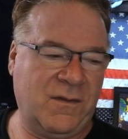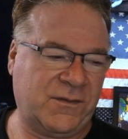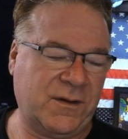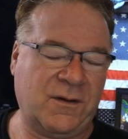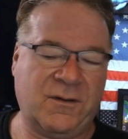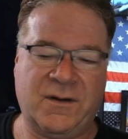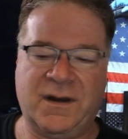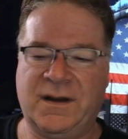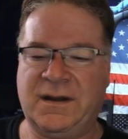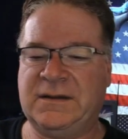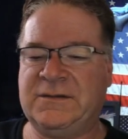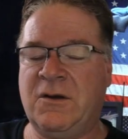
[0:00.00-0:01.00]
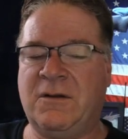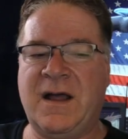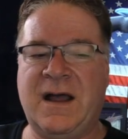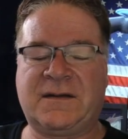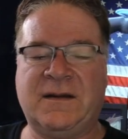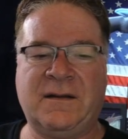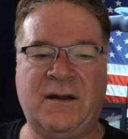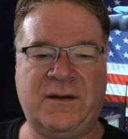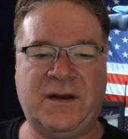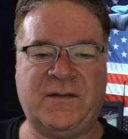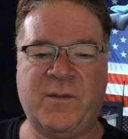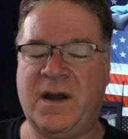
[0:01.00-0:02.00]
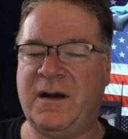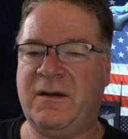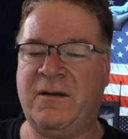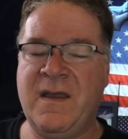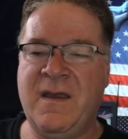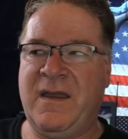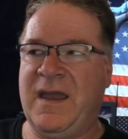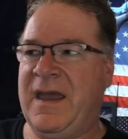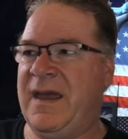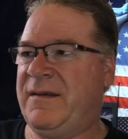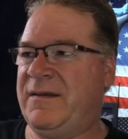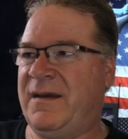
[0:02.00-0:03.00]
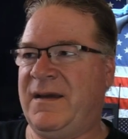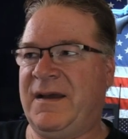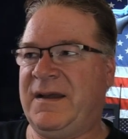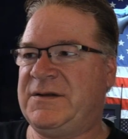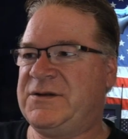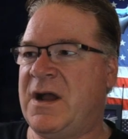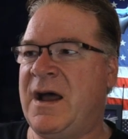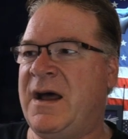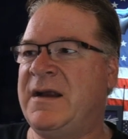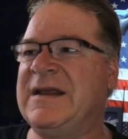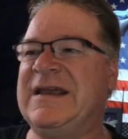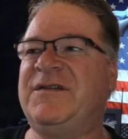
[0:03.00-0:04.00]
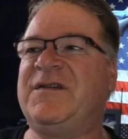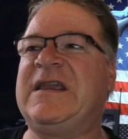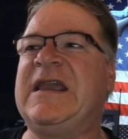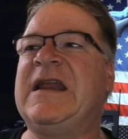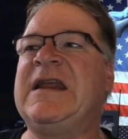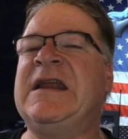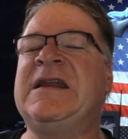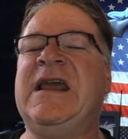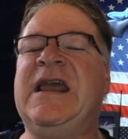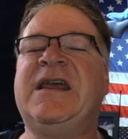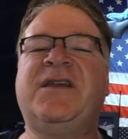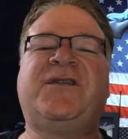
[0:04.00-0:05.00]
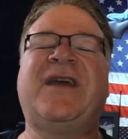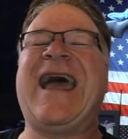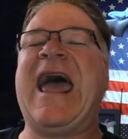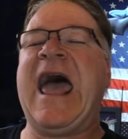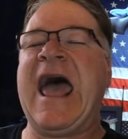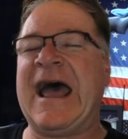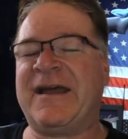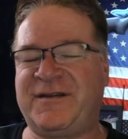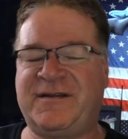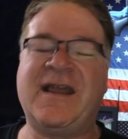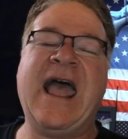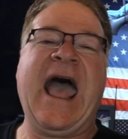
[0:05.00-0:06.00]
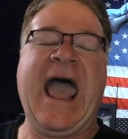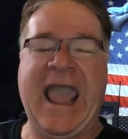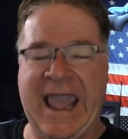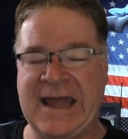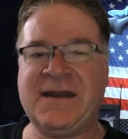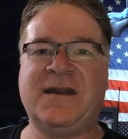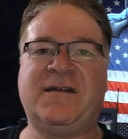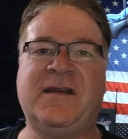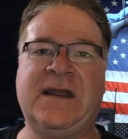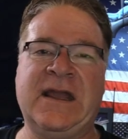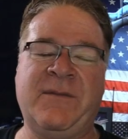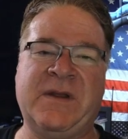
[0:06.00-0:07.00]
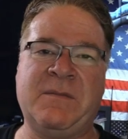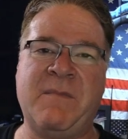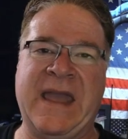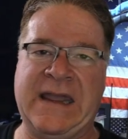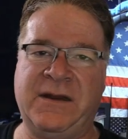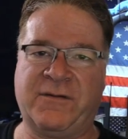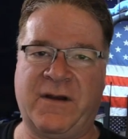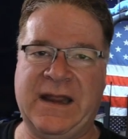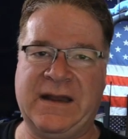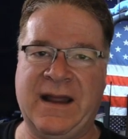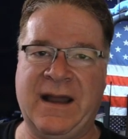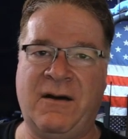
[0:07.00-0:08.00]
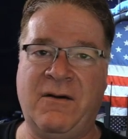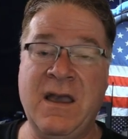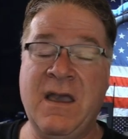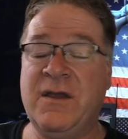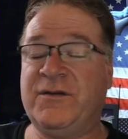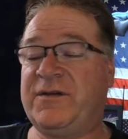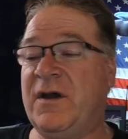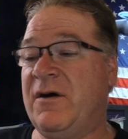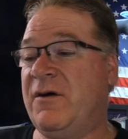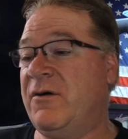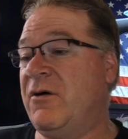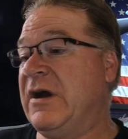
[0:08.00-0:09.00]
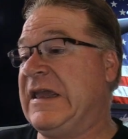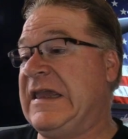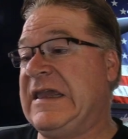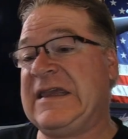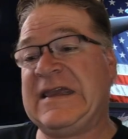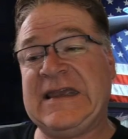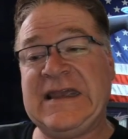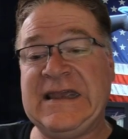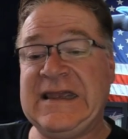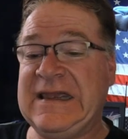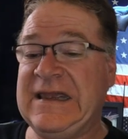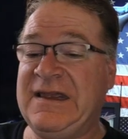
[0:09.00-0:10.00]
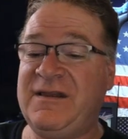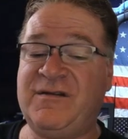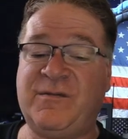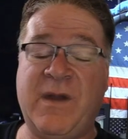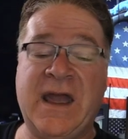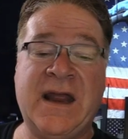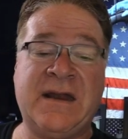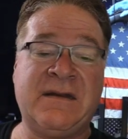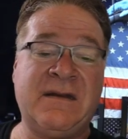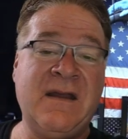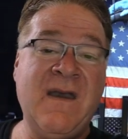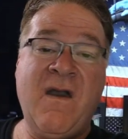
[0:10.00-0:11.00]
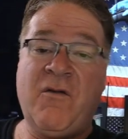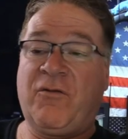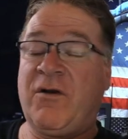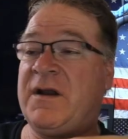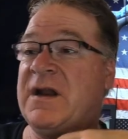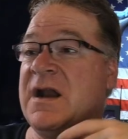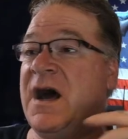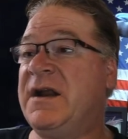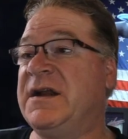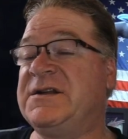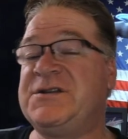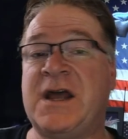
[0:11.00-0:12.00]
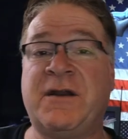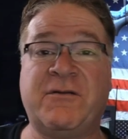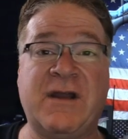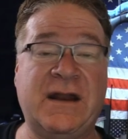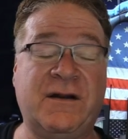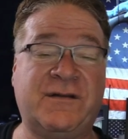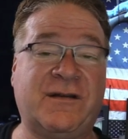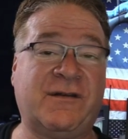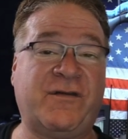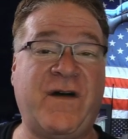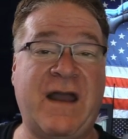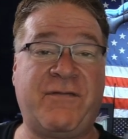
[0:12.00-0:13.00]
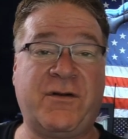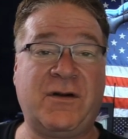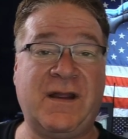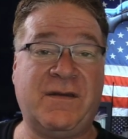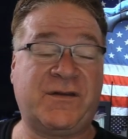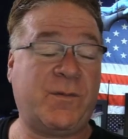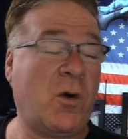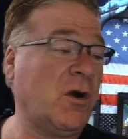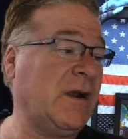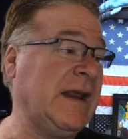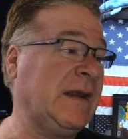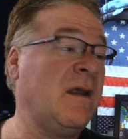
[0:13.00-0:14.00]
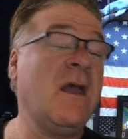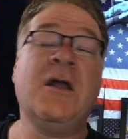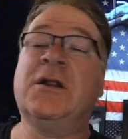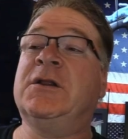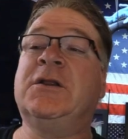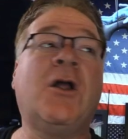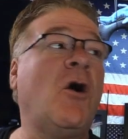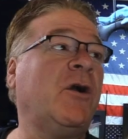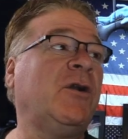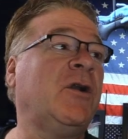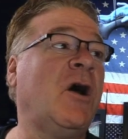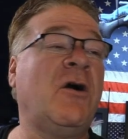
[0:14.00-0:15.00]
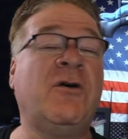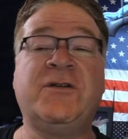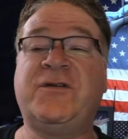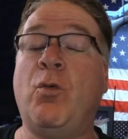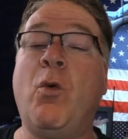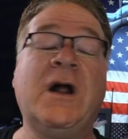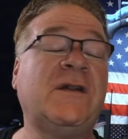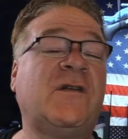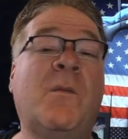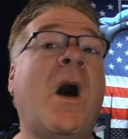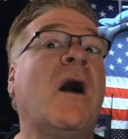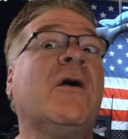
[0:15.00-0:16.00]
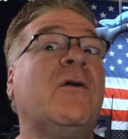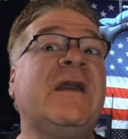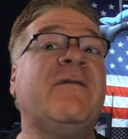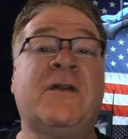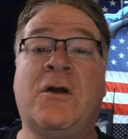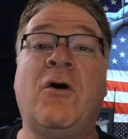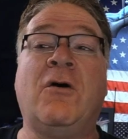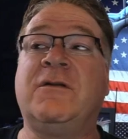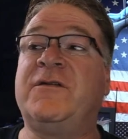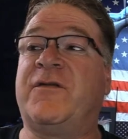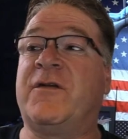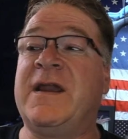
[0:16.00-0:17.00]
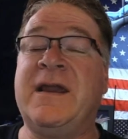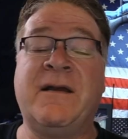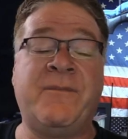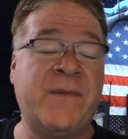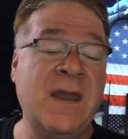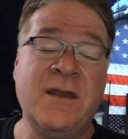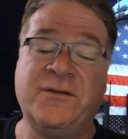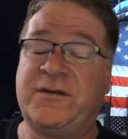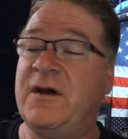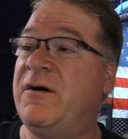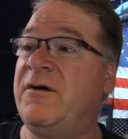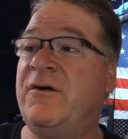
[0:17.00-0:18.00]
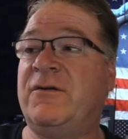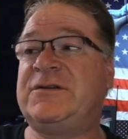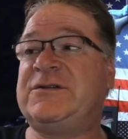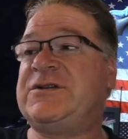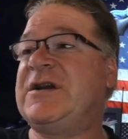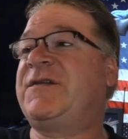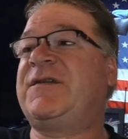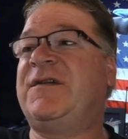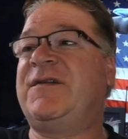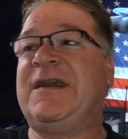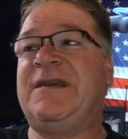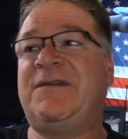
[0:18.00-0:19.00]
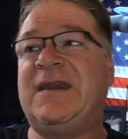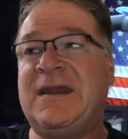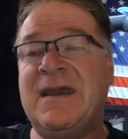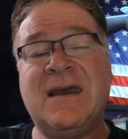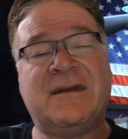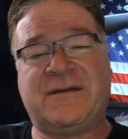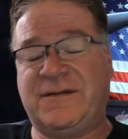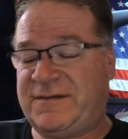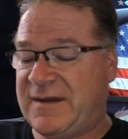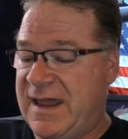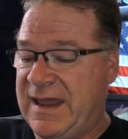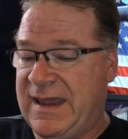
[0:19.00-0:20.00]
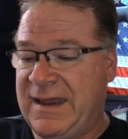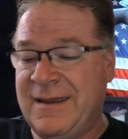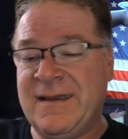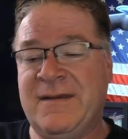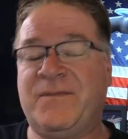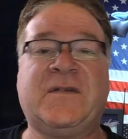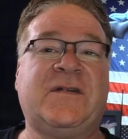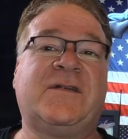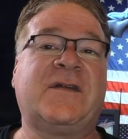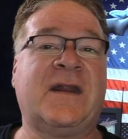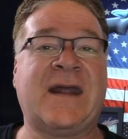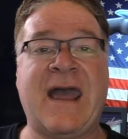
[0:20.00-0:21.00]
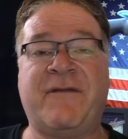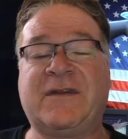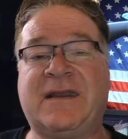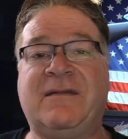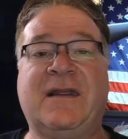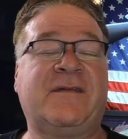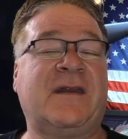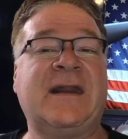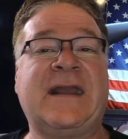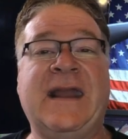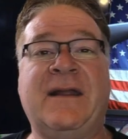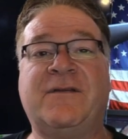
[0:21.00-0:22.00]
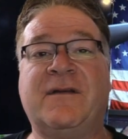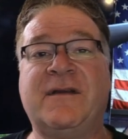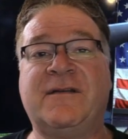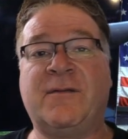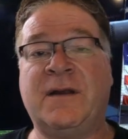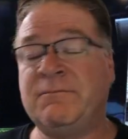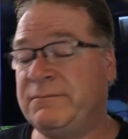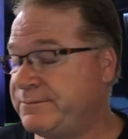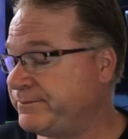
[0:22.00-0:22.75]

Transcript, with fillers: So, uh, no locked and loaded tomorrow. And uh, John is getting his ass handed to him in Maine right now. So he's been running on a generator since 5:30 this morning. Lord knows what tomorrow even holds for him. So just as easy to say just going to have to just going to cancel this one.